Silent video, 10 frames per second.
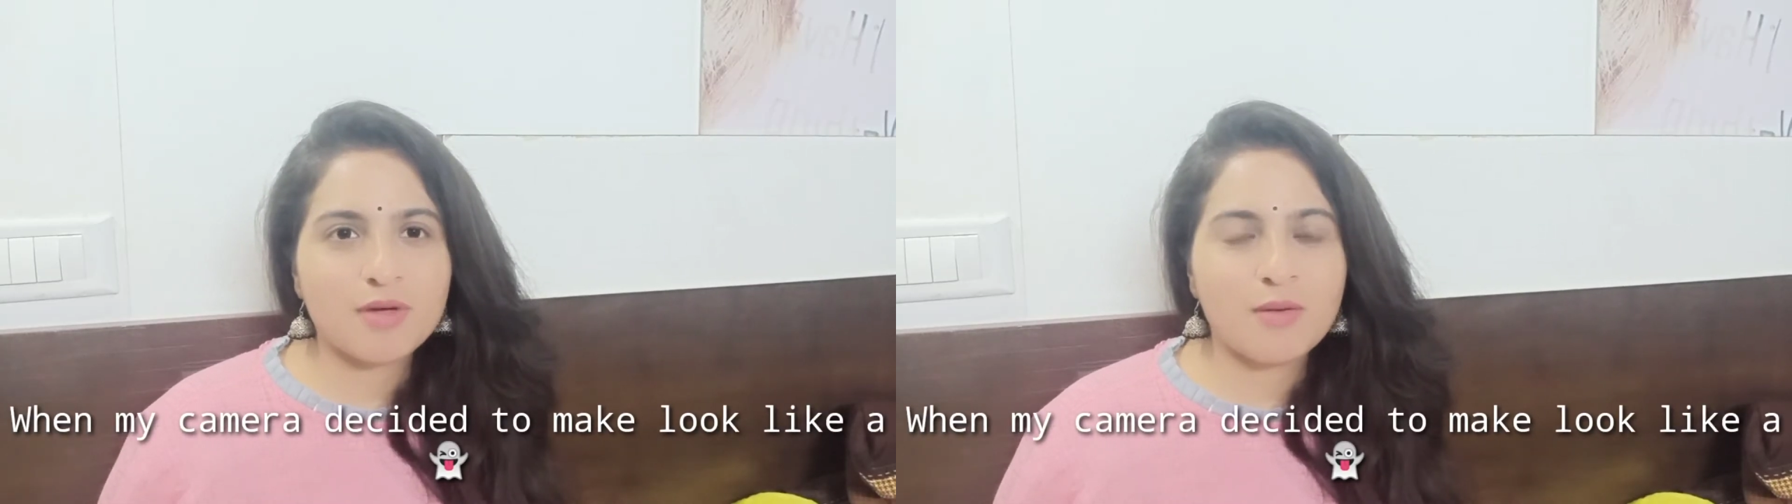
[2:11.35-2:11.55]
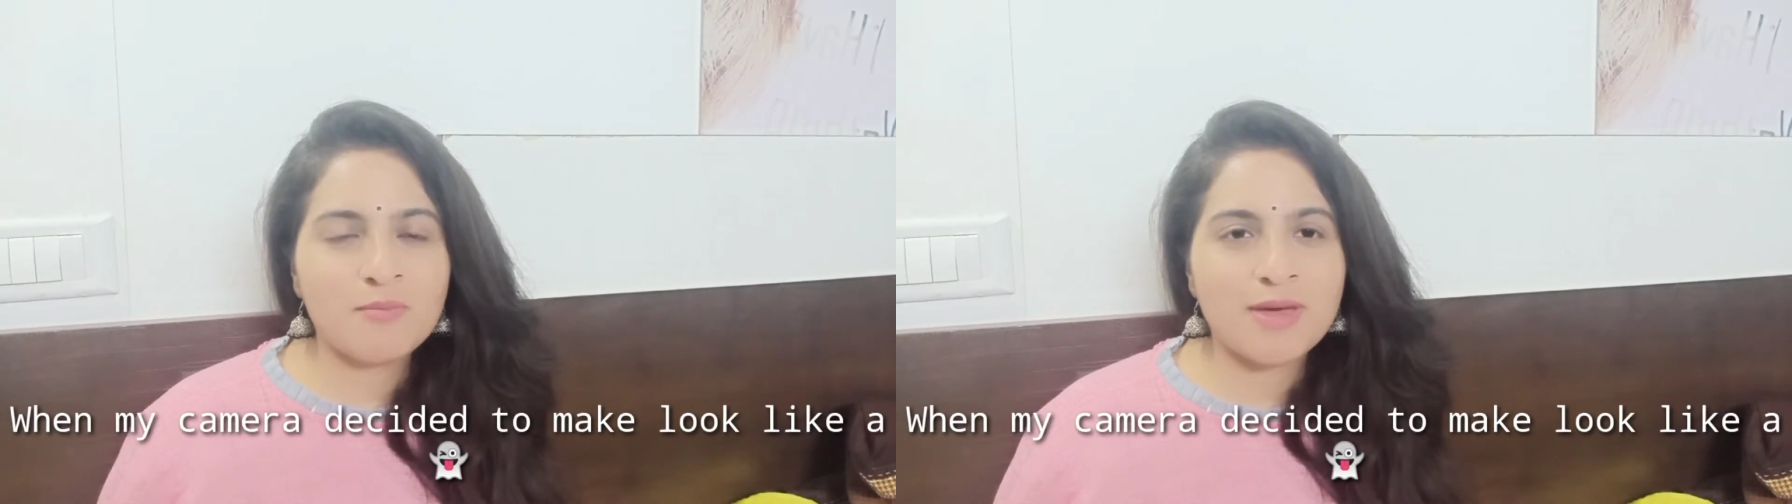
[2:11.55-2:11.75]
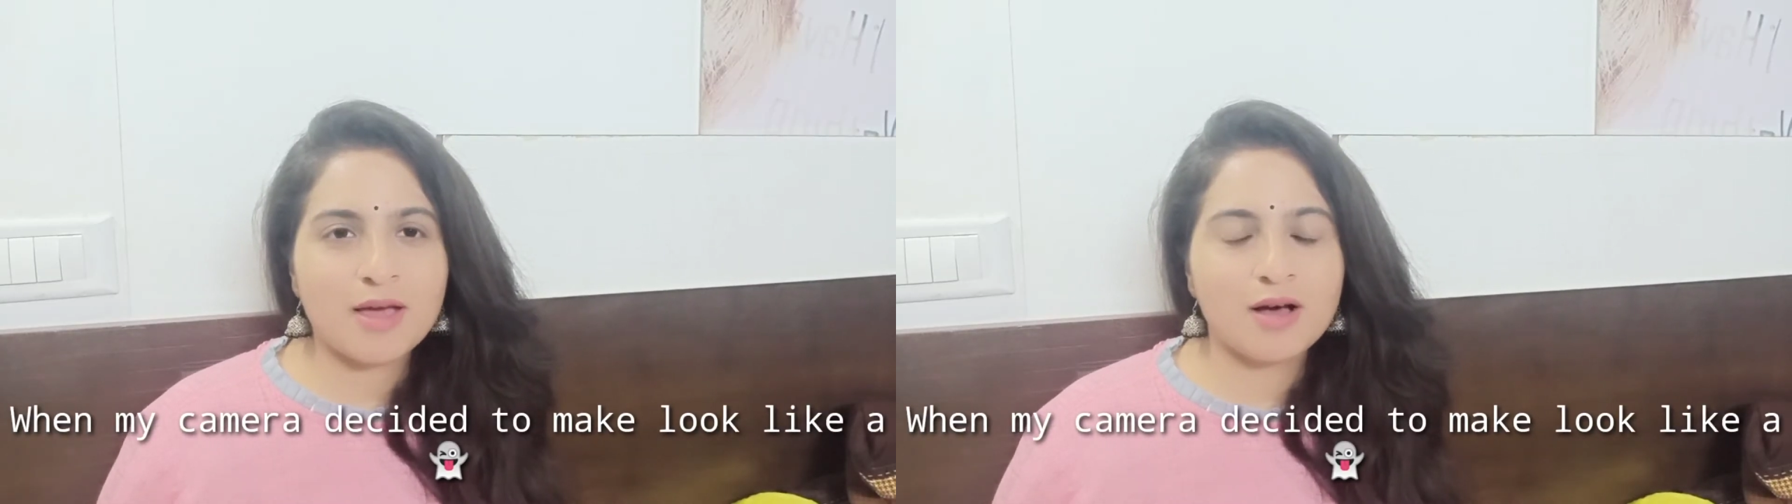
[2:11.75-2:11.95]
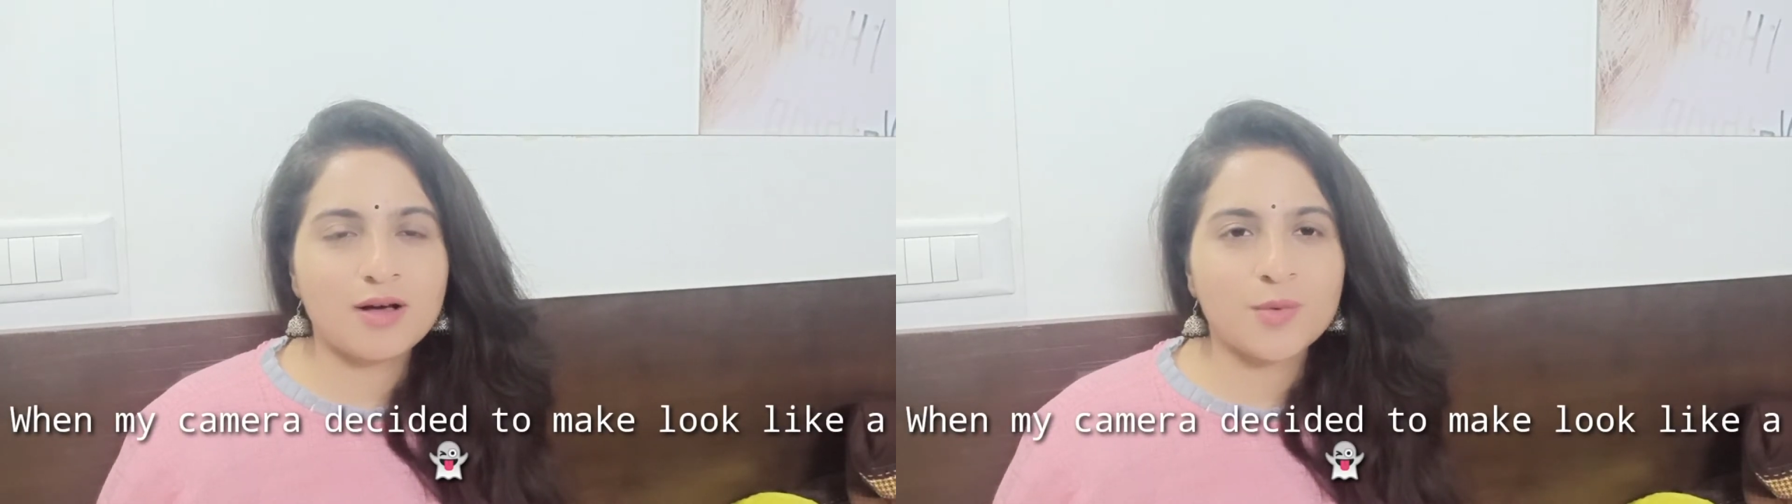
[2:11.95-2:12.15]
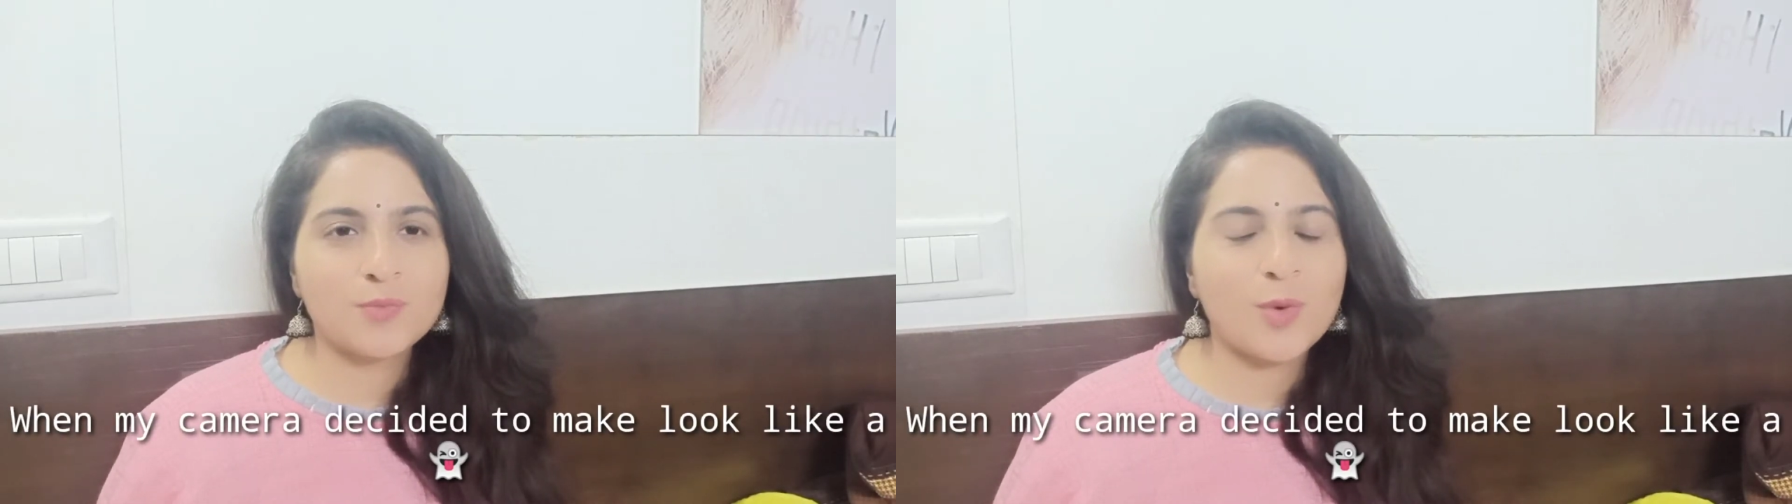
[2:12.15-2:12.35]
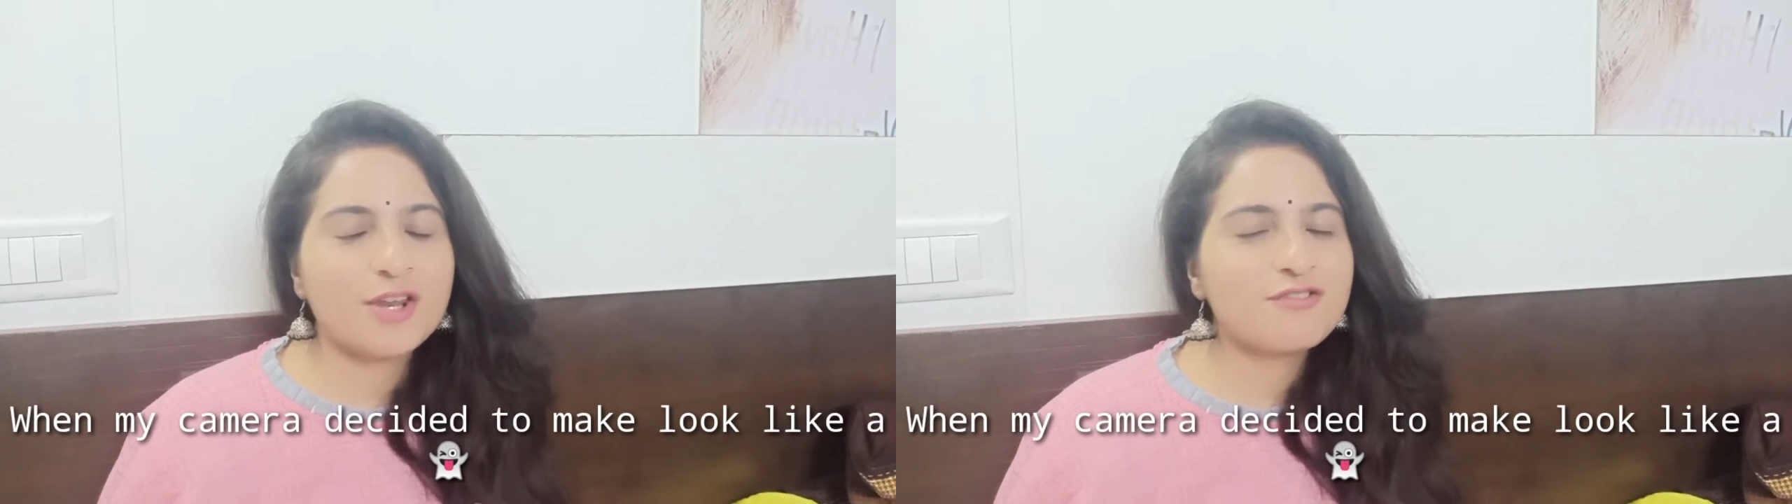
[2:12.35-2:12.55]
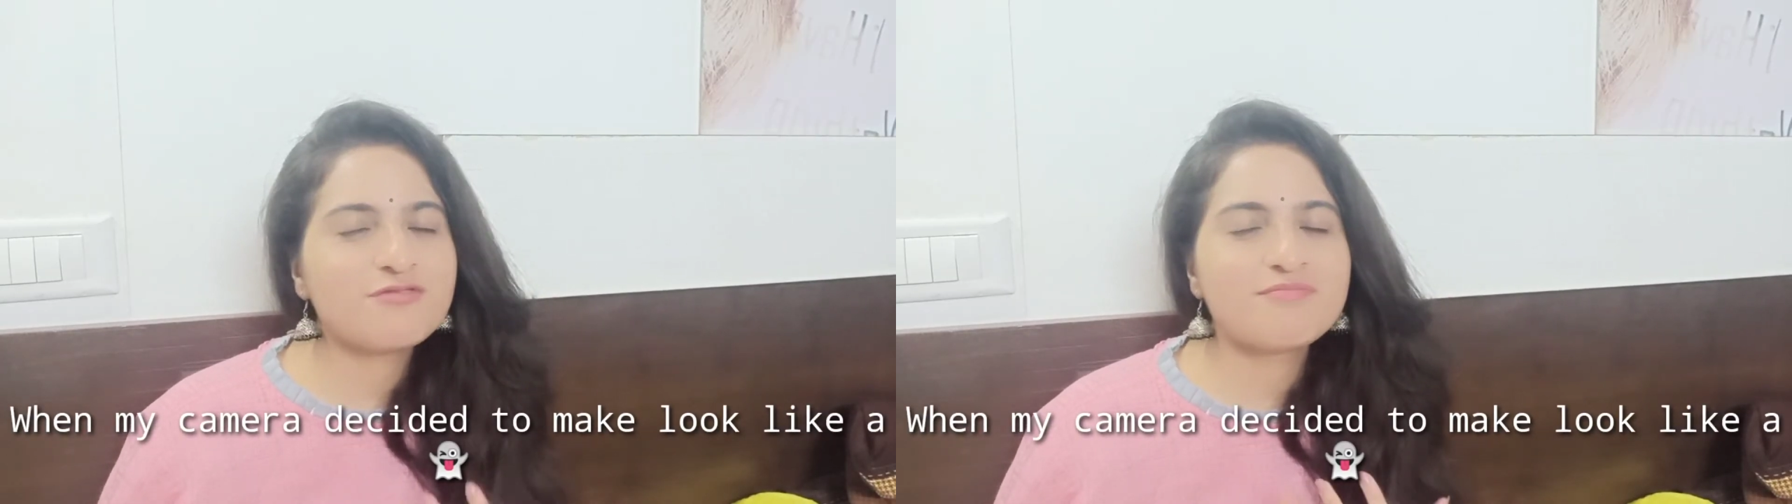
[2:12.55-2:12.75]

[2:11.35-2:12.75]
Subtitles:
one of